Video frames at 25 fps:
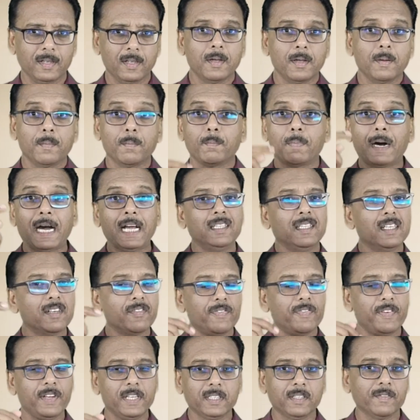By the
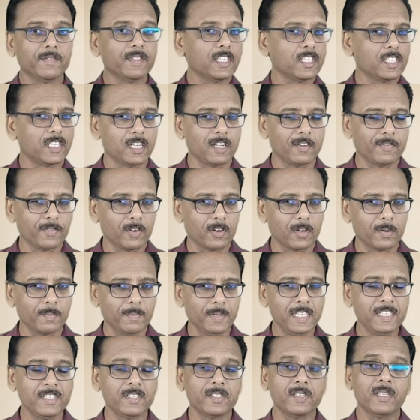faith of the Son of God
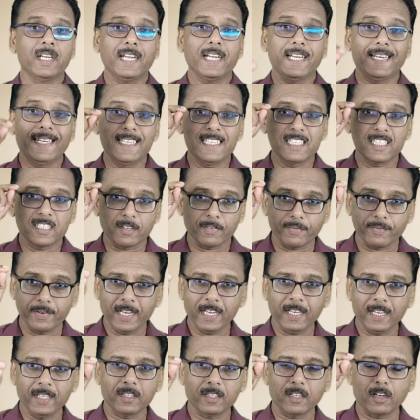means it is the
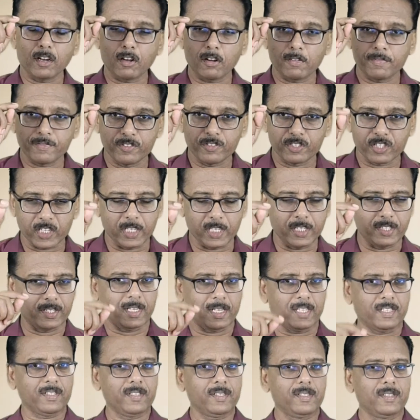faith of
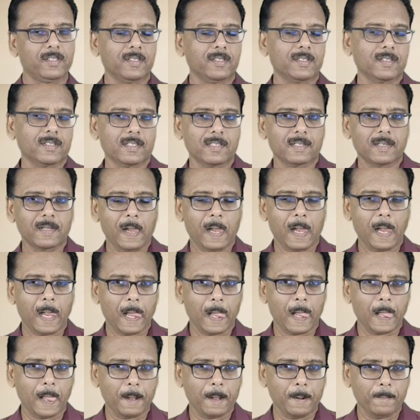Jesus.
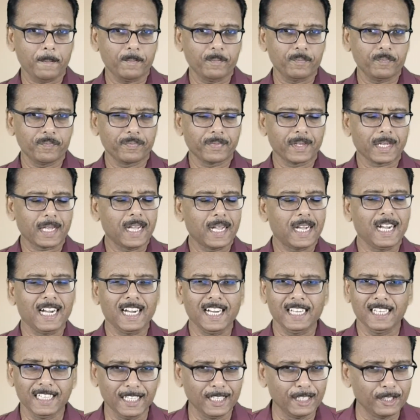
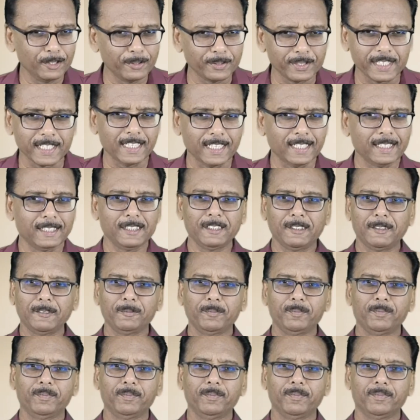Hallelujah.
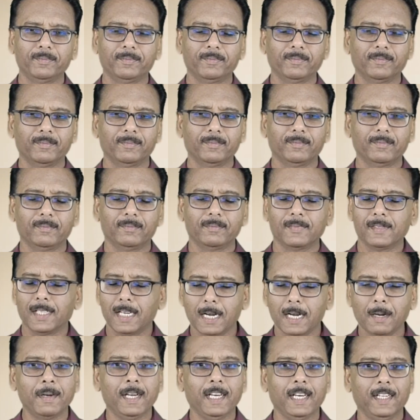
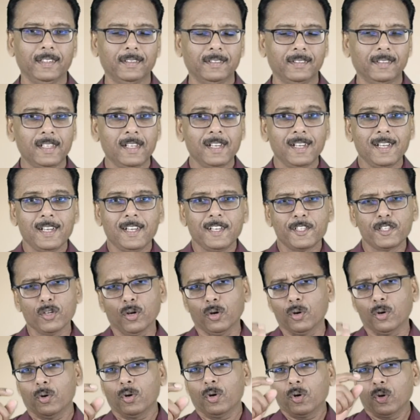Amen.
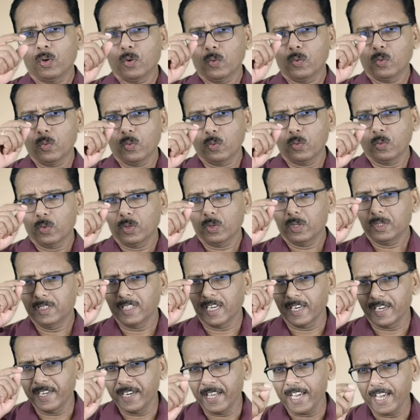So, the
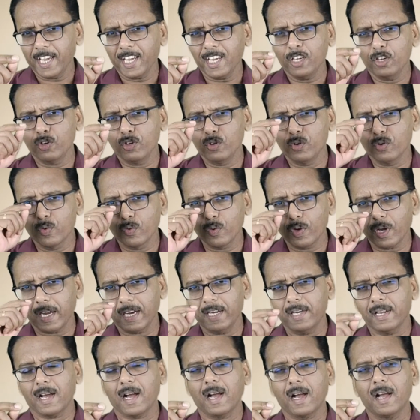day you
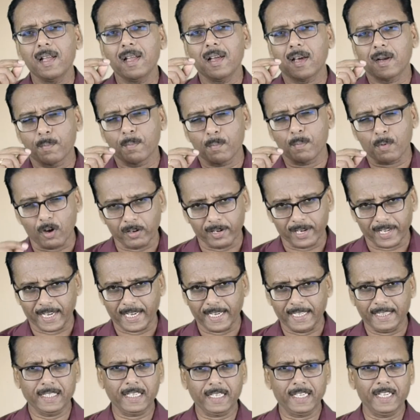and I are born
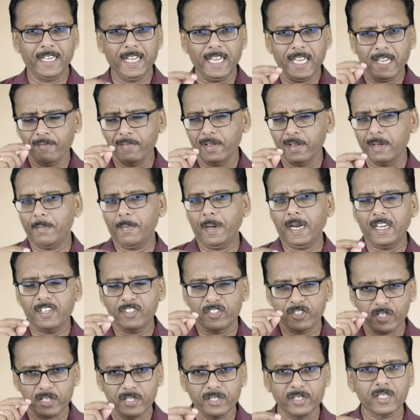again, the day we made
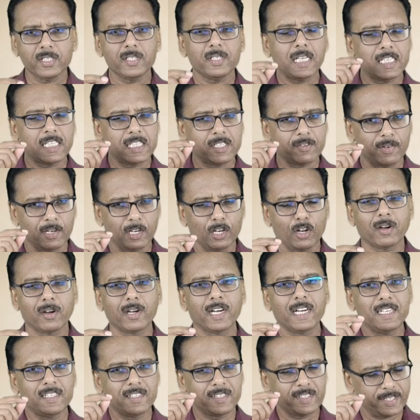Jesus as our Lord
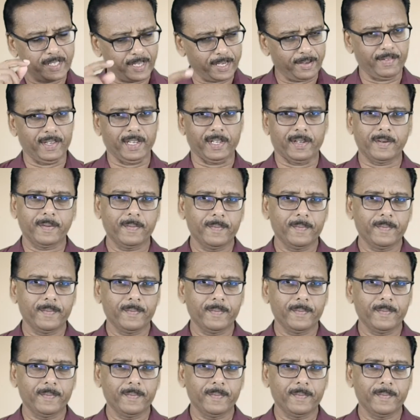and Savior,